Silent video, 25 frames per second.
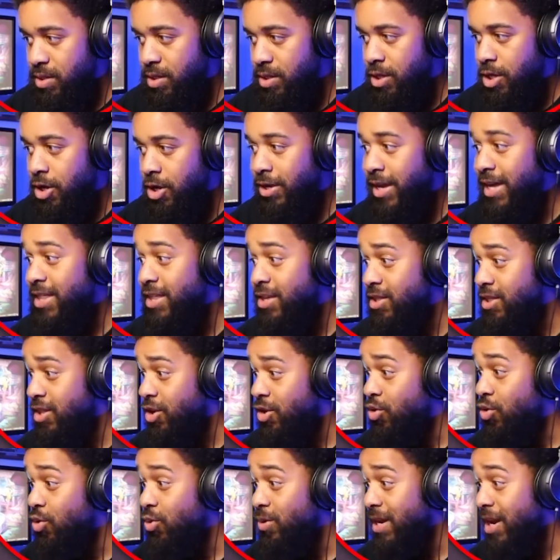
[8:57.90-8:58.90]
Okay, the
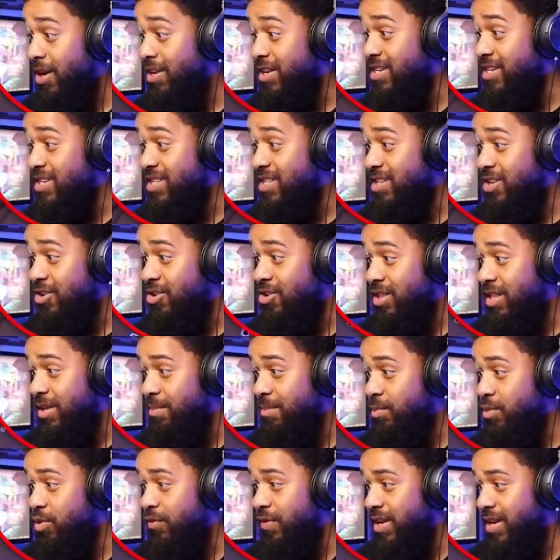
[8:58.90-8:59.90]
cooldown is literally
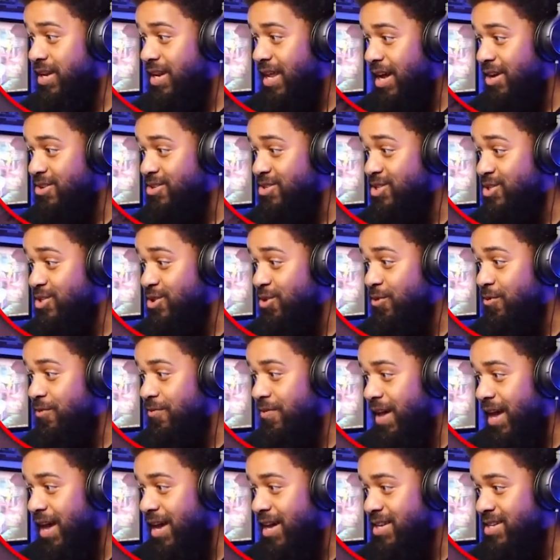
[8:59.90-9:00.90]
moving down so
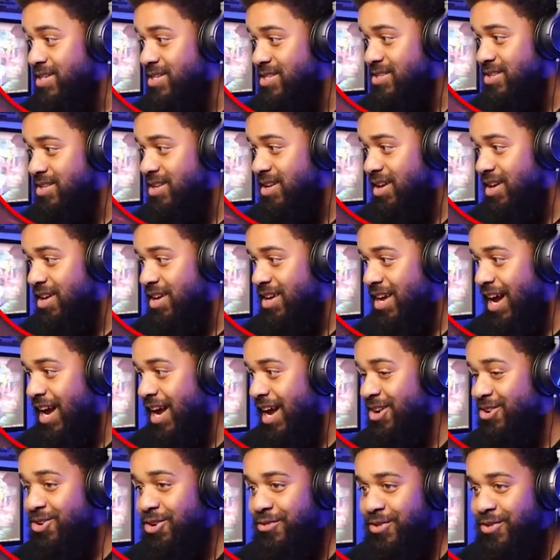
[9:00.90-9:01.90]
fast. I
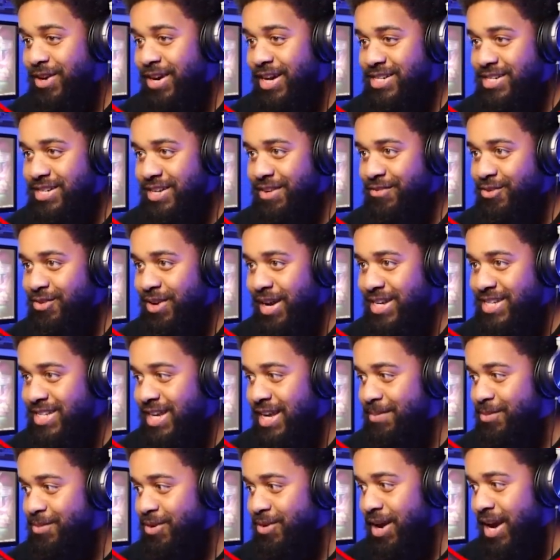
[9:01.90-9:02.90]
don't know if you guys
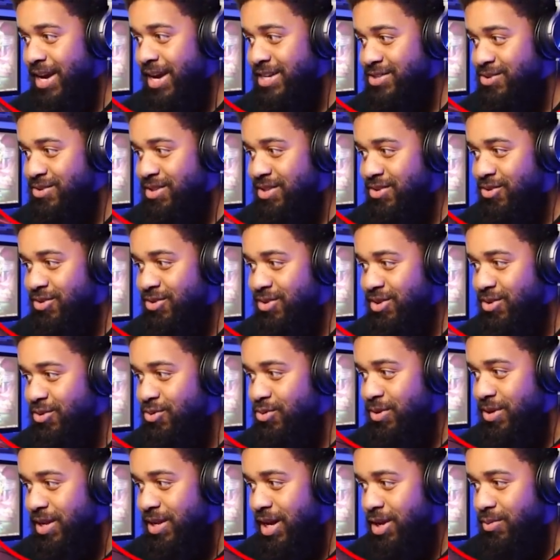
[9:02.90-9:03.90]
kept your eyes on the
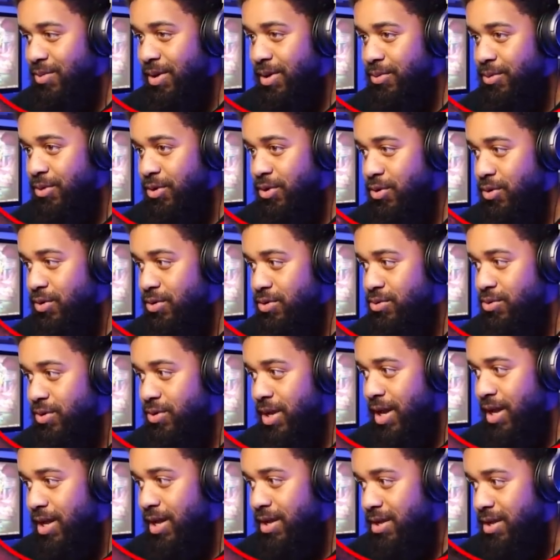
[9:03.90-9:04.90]
cooldown while we were going through
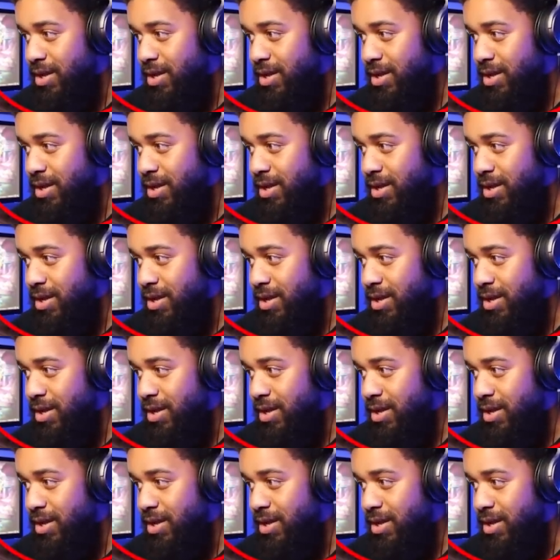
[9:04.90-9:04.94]
that,